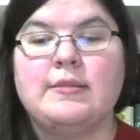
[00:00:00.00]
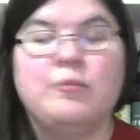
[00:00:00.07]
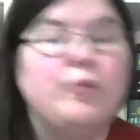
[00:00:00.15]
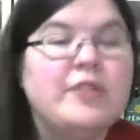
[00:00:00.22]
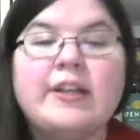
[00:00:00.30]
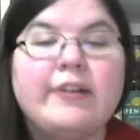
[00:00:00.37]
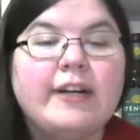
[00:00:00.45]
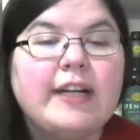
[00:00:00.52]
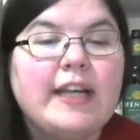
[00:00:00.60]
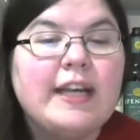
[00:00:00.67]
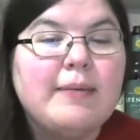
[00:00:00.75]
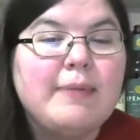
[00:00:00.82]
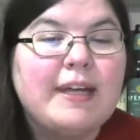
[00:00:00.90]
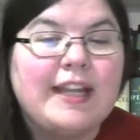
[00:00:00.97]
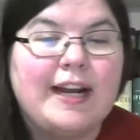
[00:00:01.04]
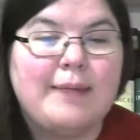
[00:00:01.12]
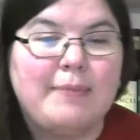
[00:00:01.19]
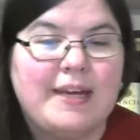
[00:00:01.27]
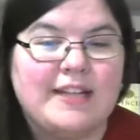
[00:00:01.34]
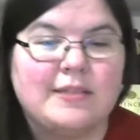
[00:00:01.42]
Was there an email that
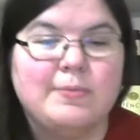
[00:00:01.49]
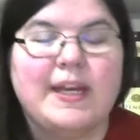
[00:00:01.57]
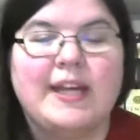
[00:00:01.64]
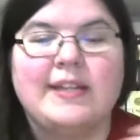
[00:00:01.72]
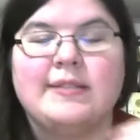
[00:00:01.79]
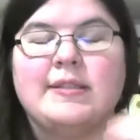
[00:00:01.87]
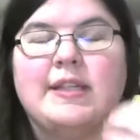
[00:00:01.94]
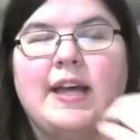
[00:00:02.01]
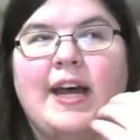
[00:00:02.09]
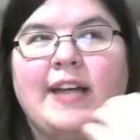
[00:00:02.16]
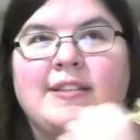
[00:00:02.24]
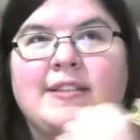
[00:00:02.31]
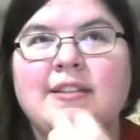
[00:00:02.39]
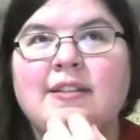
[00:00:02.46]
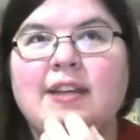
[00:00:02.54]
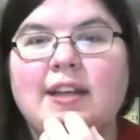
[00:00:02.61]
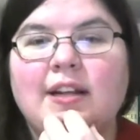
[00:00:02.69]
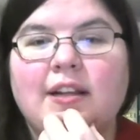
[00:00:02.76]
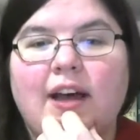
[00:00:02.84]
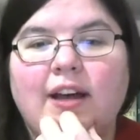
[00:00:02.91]
I missed? Because I still
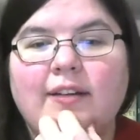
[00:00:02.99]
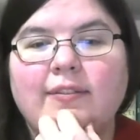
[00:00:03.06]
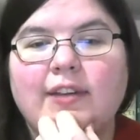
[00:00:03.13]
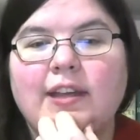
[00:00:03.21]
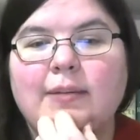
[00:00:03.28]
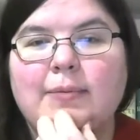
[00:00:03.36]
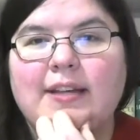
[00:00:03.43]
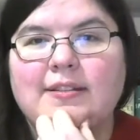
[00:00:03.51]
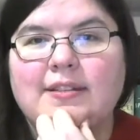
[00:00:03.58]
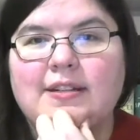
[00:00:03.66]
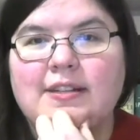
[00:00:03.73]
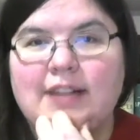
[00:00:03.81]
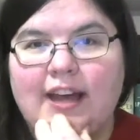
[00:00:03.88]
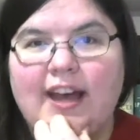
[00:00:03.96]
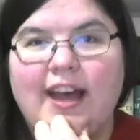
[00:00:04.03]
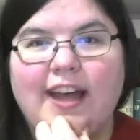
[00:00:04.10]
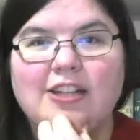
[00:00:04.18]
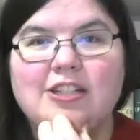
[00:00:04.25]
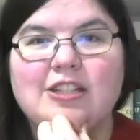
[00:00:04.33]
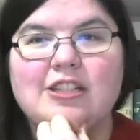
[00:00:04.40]
get a lot of emails in
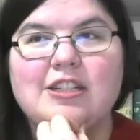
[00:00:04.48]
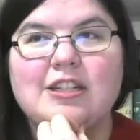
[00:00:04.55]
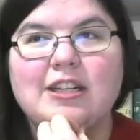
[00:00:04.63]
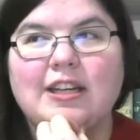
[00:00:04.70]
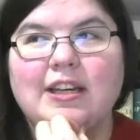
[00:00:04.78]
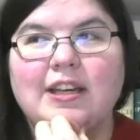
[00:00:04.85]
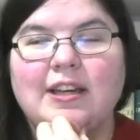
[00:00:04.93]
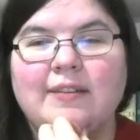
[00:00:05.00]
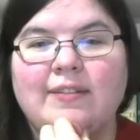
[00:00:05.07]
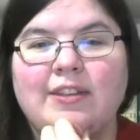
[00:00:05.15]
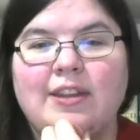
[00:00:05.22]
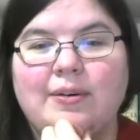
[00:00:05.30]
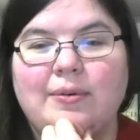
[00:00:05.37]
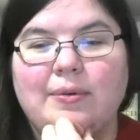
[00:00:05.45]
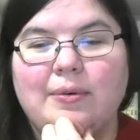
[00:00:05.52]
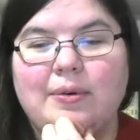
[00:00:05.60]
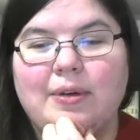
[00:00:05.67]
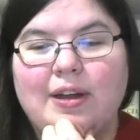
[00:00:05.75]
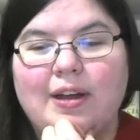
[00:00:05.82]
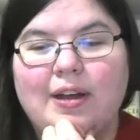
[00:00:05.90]
Dutch, even though